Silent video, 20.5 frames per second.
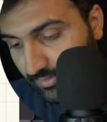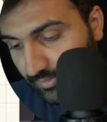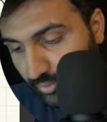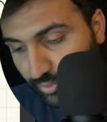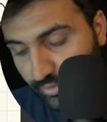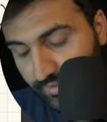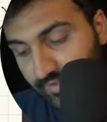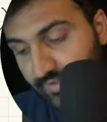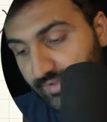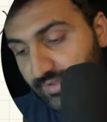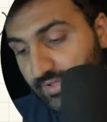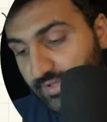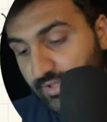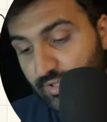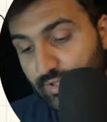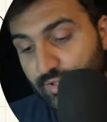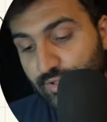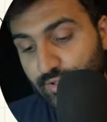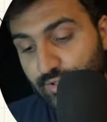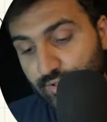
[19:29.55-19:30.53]
Okay,
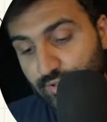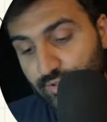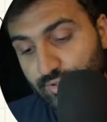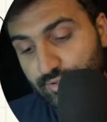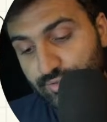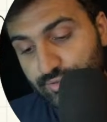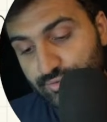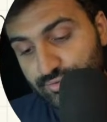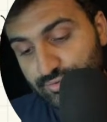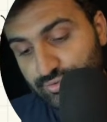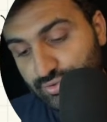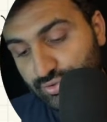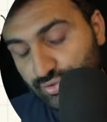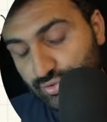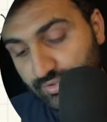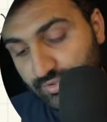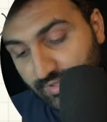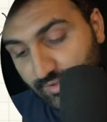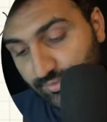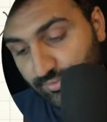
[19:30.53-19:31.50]
so
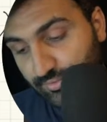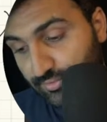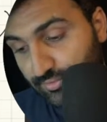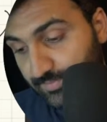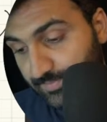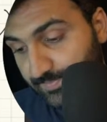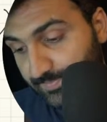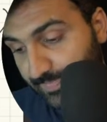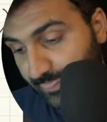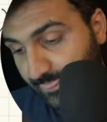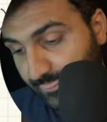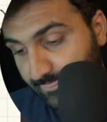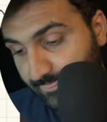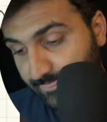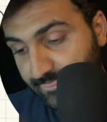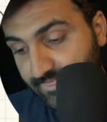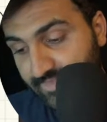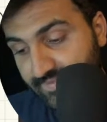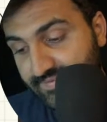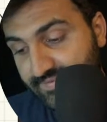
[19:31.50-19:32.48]
now
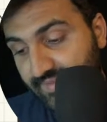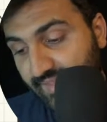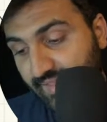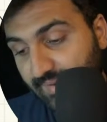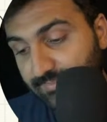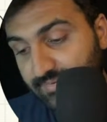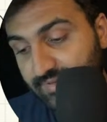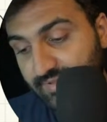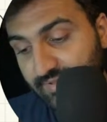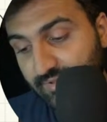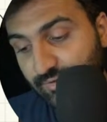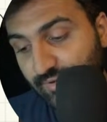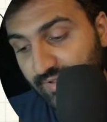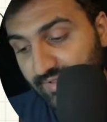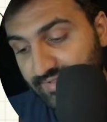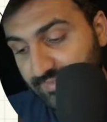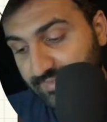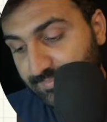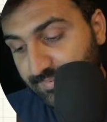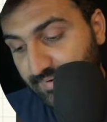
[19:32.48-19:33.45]
this empty queue
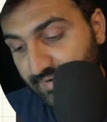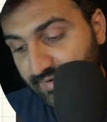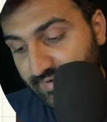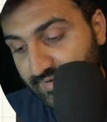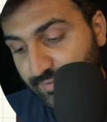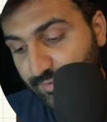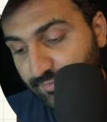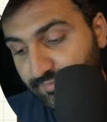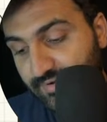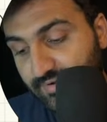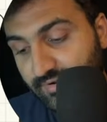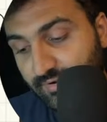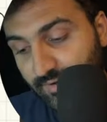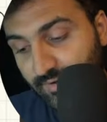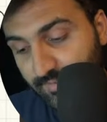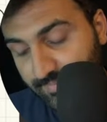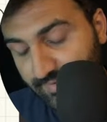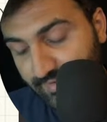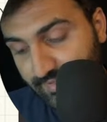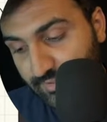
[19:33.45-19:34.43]
has a priority over
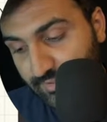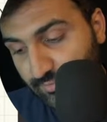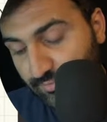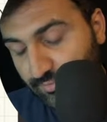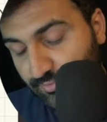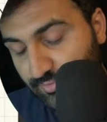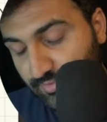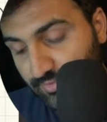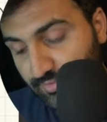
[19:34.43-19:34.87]
callback queue.